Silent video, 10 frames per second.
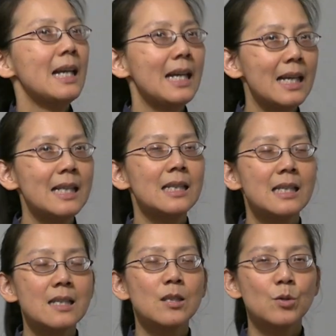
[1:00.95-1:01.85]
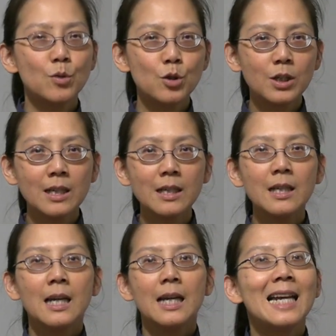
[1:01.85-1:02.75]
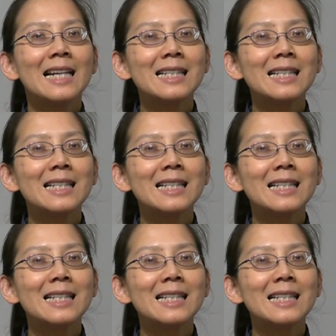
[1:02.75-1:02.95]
In the sutra, it